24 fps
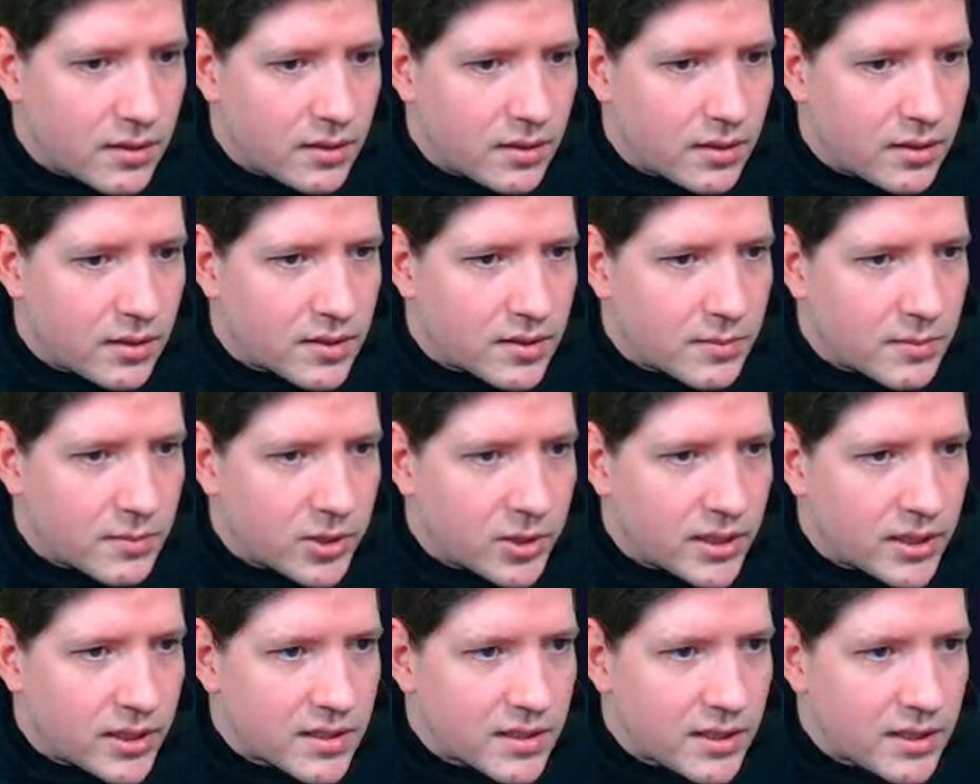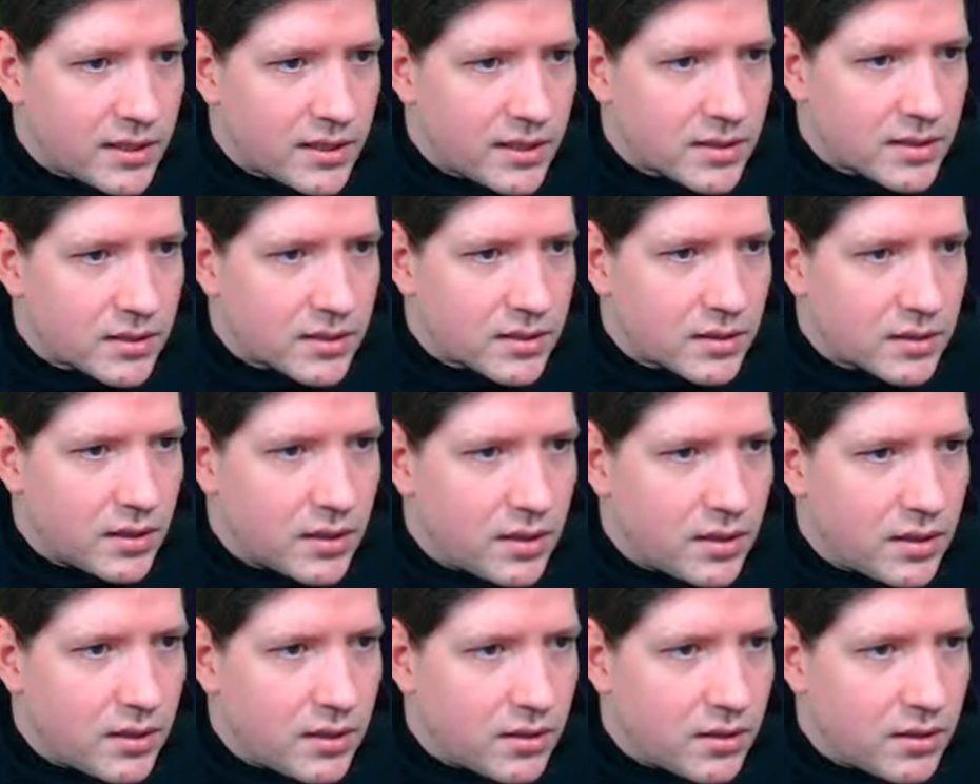small test case.
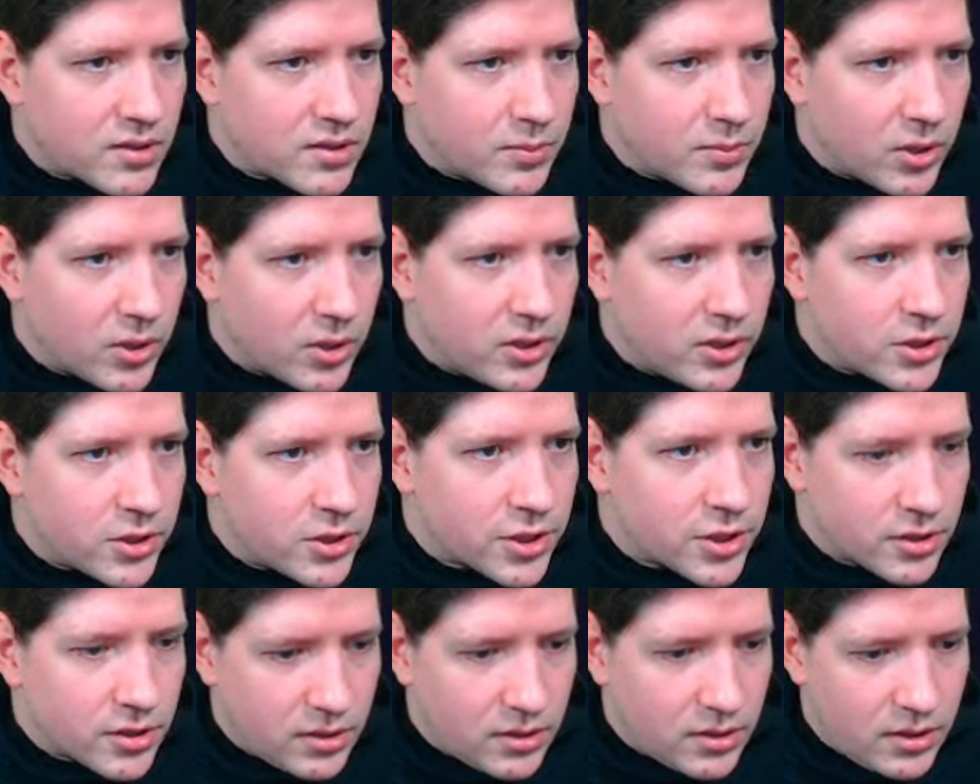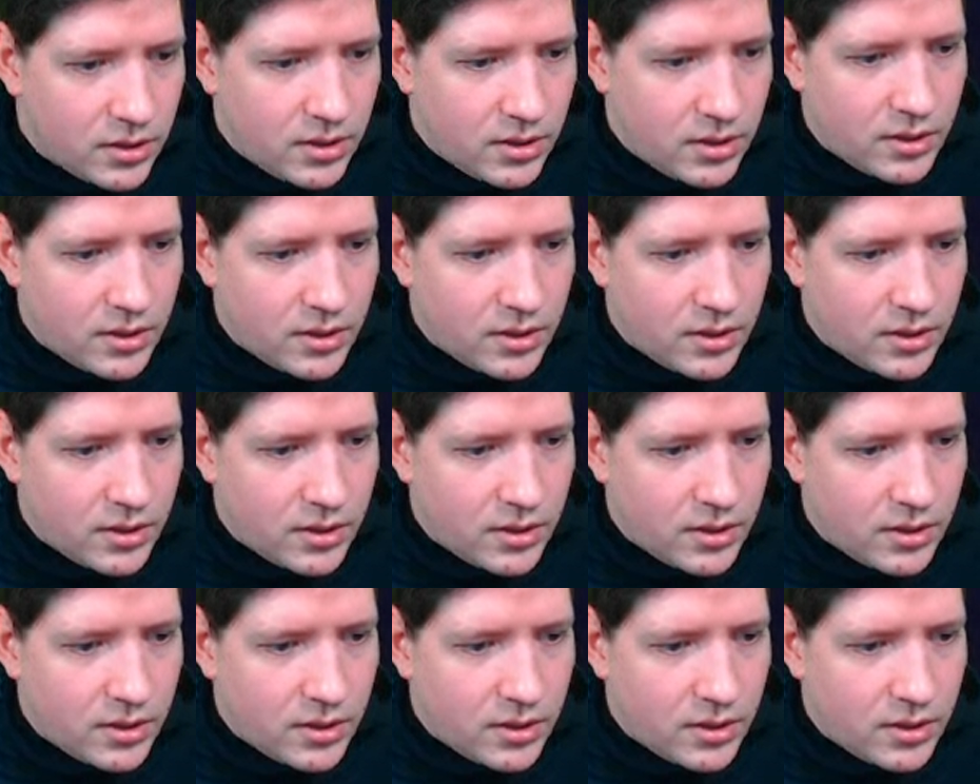Small-ish. Let's